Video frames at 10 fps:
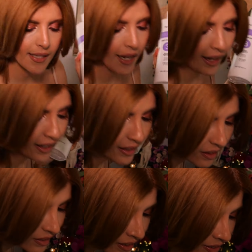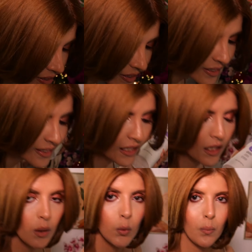day this
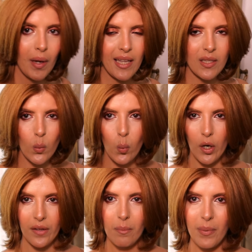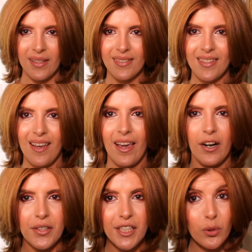still remains one of the best
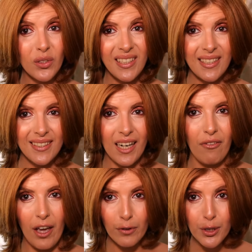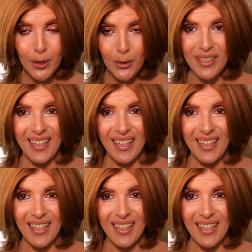hair care routines that I've ever used,